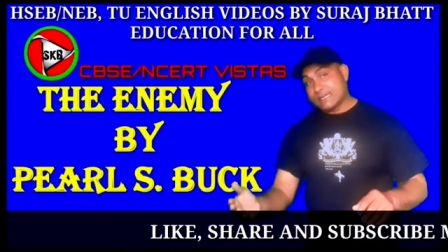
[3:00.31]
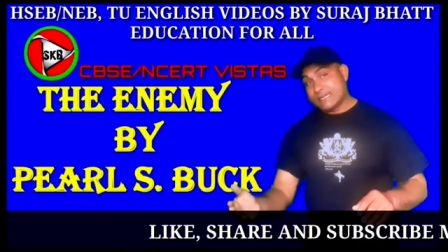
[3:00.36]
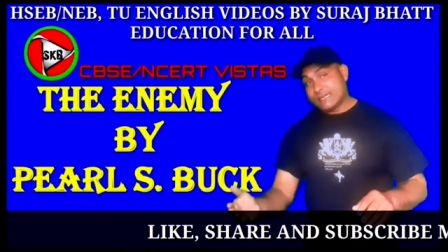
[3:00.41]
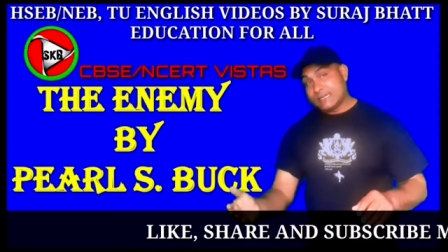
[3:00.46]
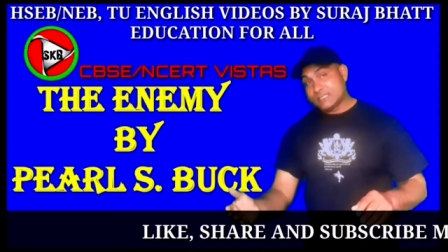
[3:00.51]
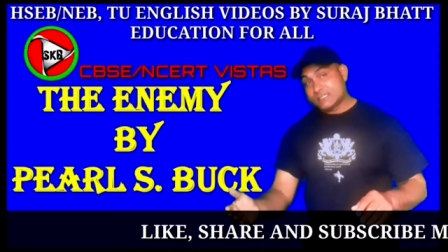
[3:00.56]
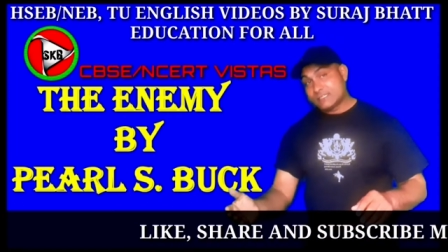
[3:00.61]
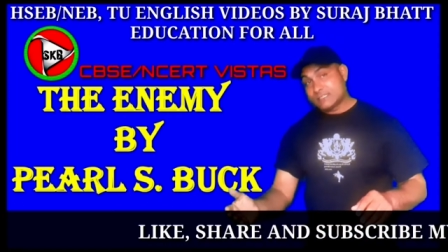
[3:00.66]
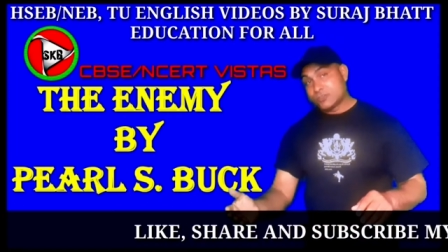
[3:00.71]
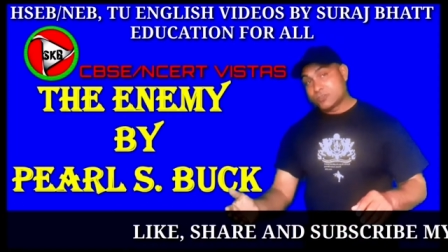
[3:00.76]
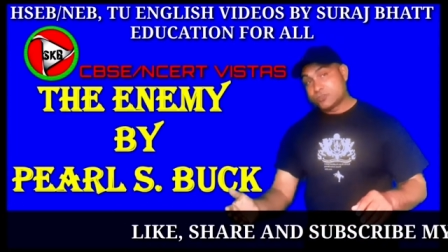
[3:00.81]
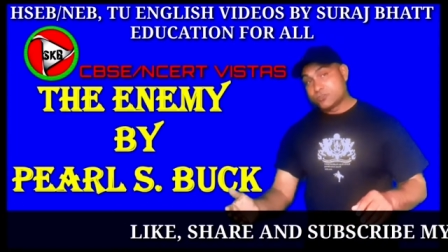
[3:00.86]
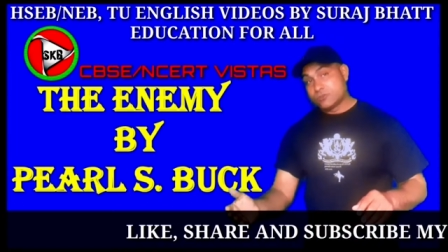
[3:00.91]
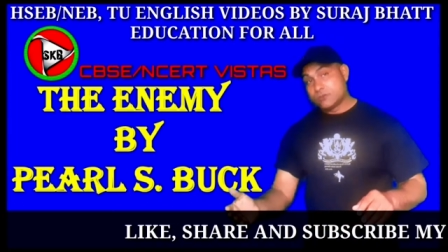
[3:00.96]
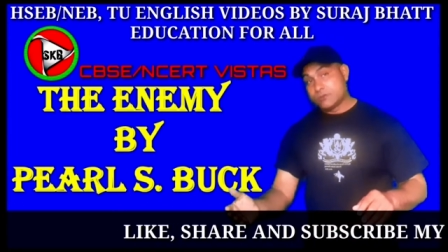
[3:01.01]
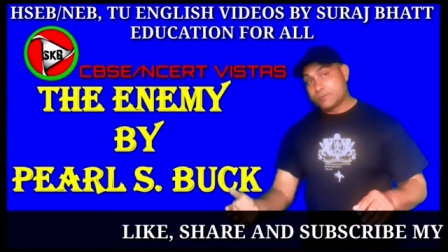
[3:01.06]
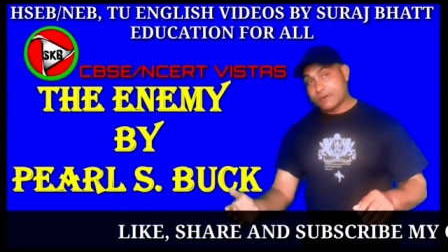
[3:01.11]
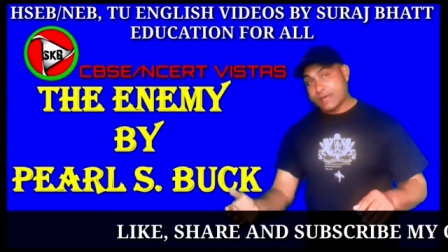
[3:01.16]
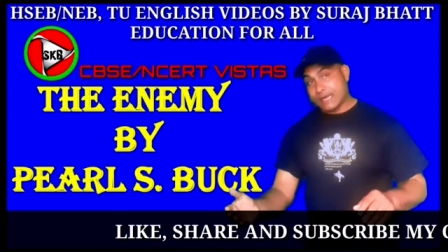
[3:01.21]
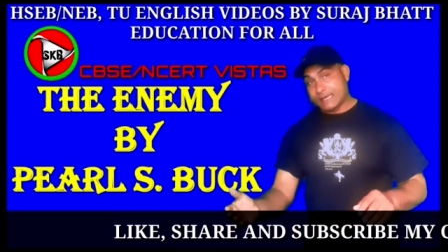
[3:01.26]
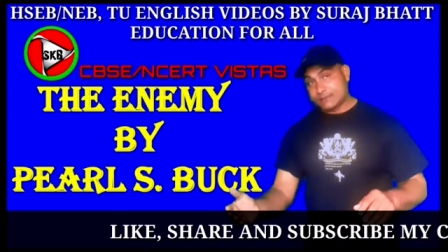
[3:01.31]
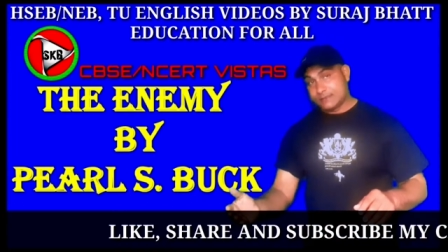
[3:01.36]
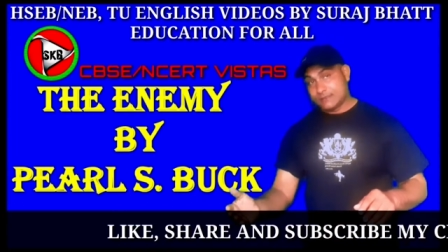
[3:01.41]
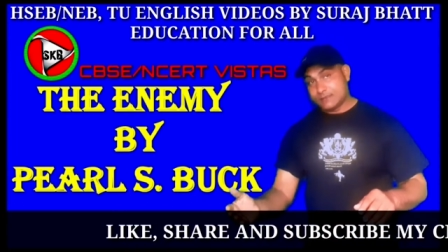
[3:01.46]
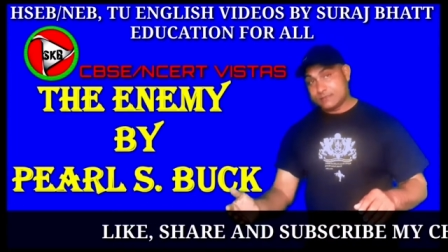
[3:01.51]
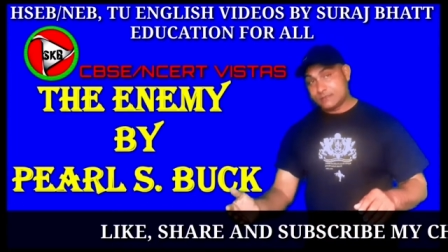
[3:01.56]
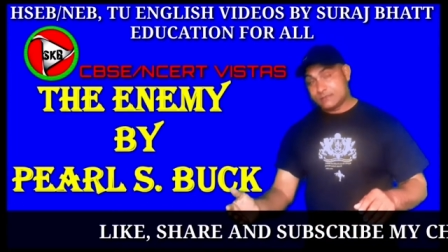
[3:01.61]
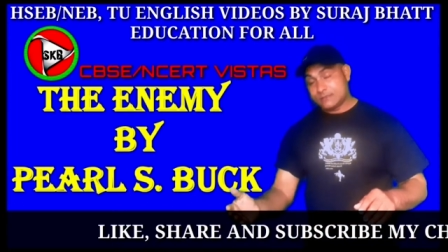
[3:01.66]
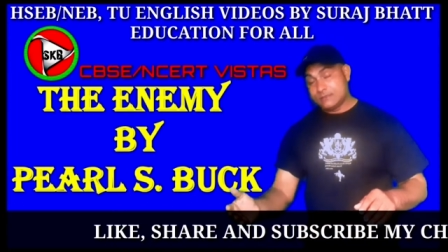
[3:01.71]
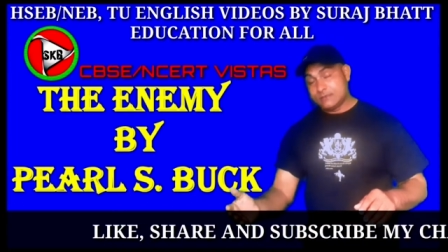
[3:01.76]
in his surgery
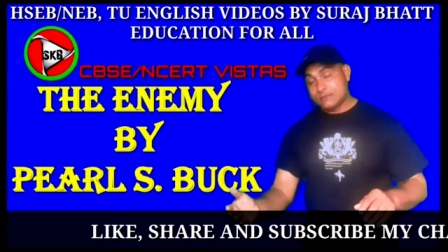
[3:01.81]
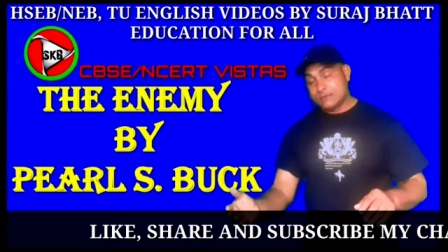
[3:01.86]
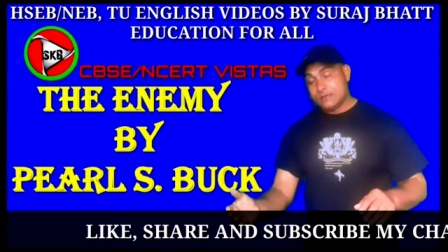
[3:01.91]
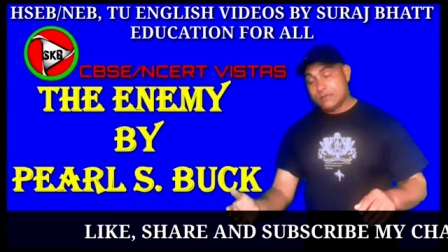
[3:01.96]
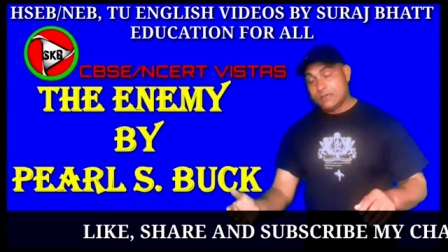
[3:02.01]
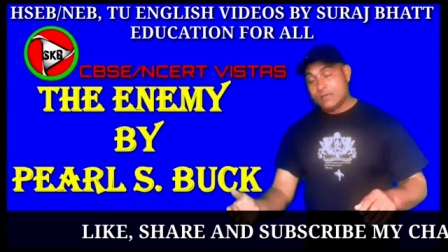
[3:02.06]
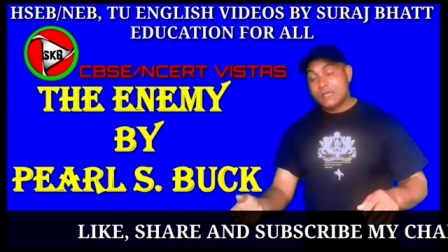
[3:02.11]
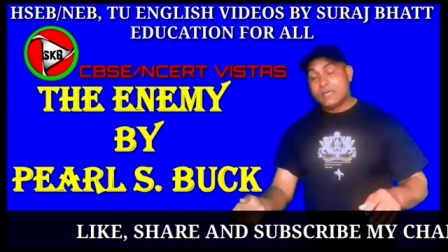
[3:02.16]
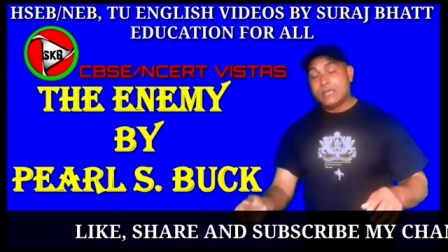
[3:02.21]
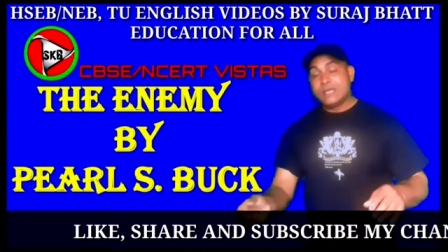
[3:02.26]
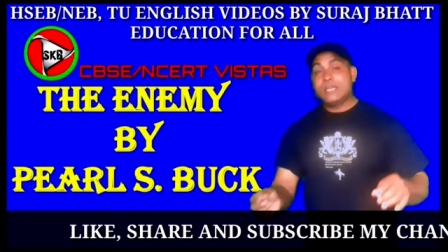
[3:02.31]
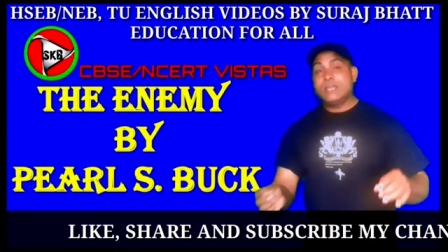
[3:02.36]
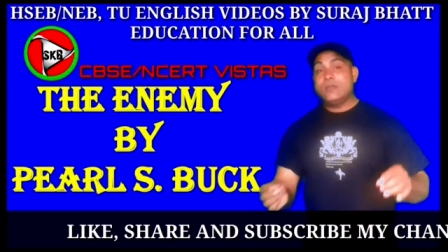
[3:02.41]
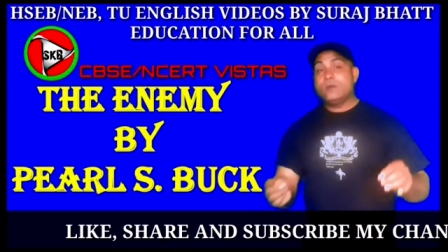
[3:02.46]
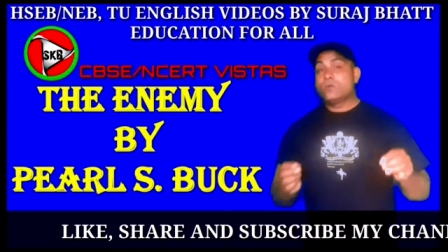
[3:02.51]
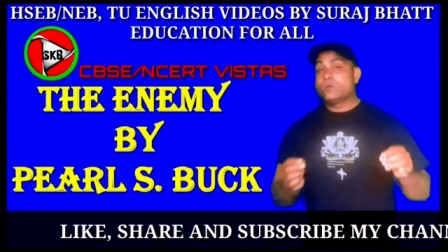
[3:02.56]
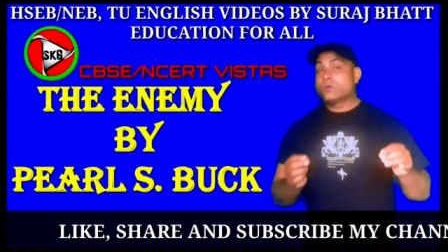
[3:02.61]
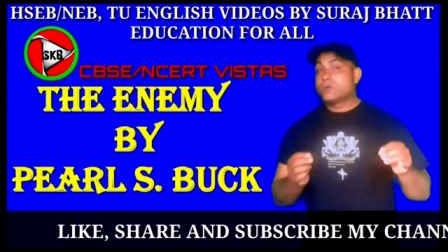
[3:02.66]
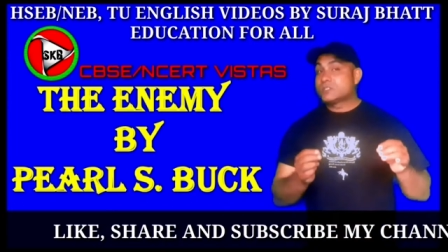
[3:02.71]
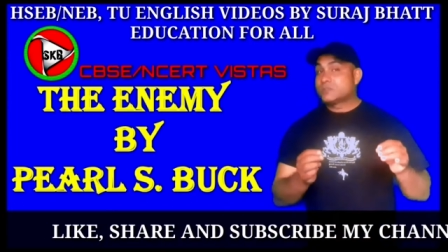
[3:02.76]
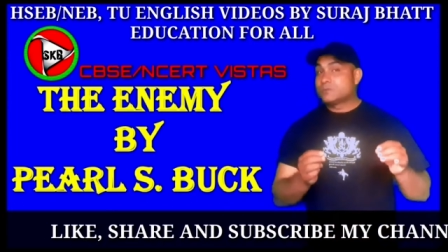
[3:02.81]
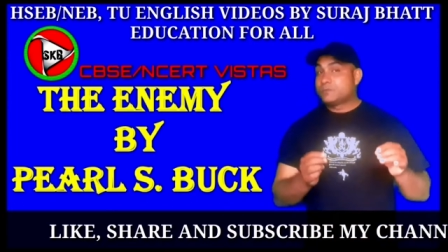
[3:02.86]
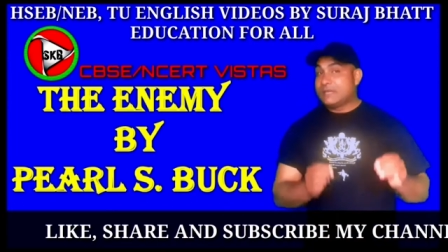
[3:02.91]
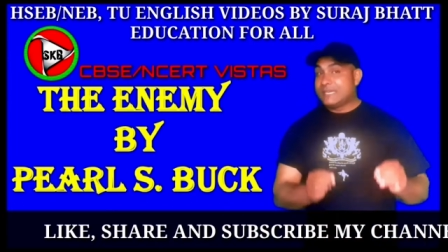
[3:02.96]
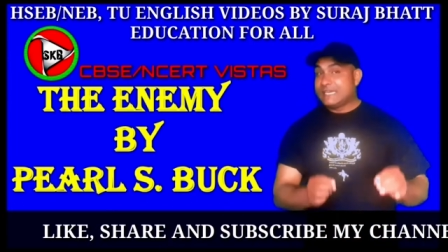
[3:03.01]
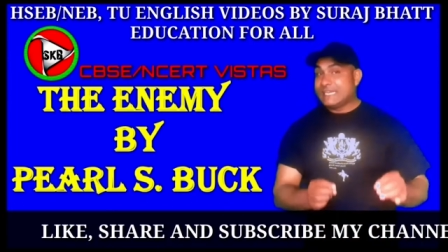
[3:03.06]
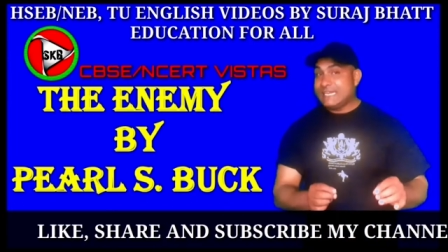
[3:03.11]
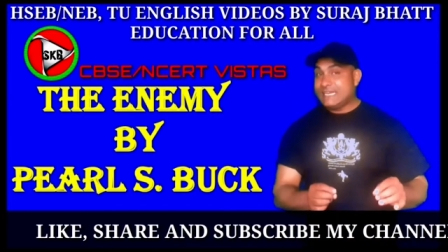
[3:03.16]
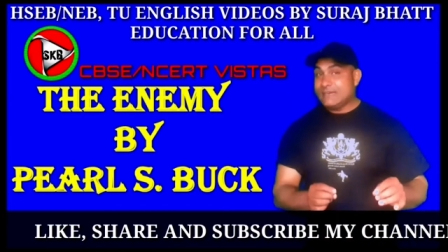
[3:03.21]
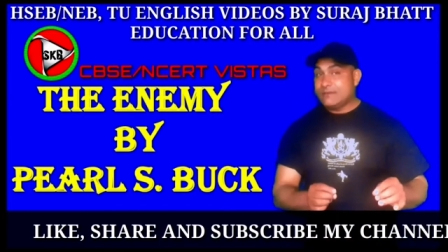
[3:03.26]
practice he was
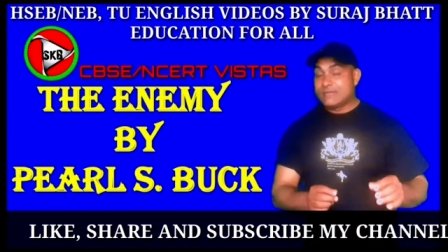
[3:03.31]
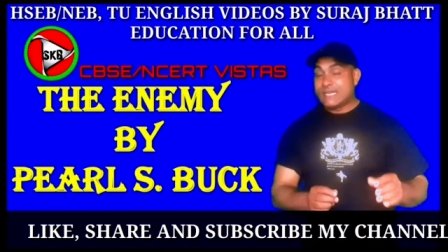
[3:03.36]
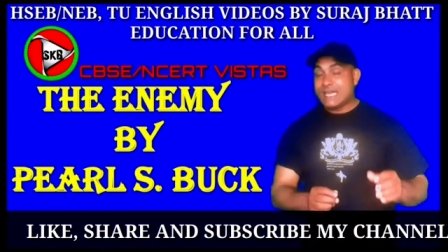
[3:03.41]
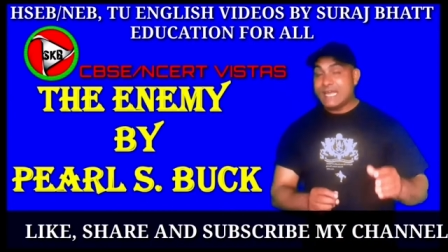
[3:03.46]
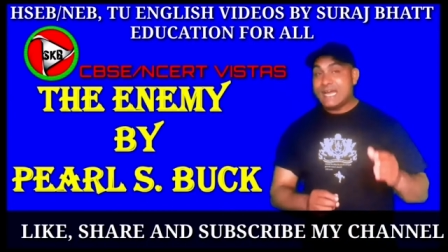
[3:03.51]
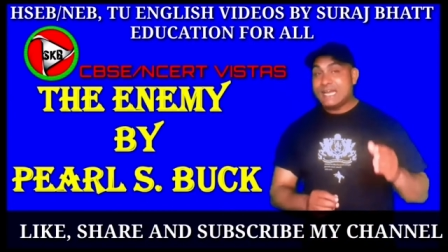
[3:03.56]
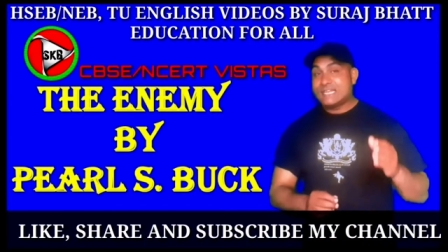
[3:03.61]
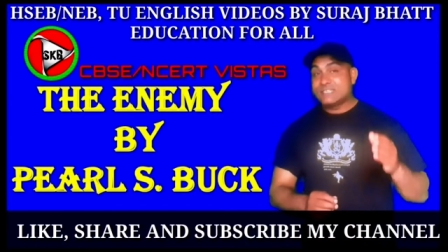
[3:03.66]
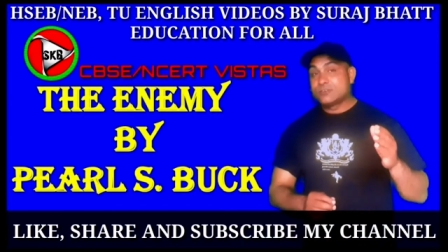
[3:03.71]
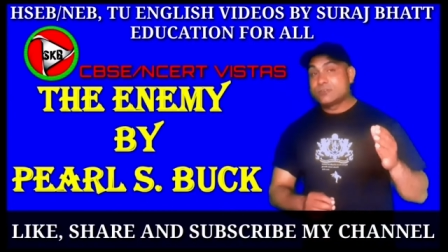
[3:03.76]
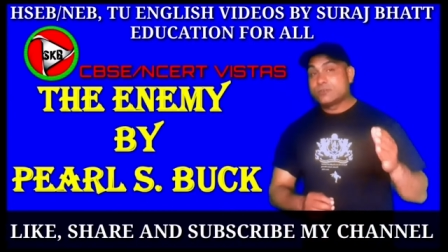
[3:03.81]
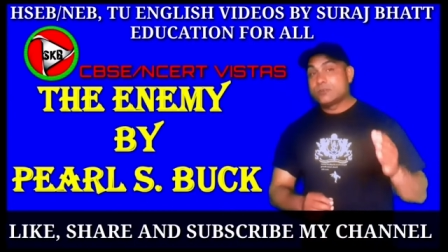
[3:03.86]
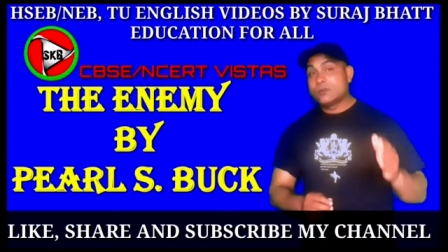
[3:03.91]
believed as a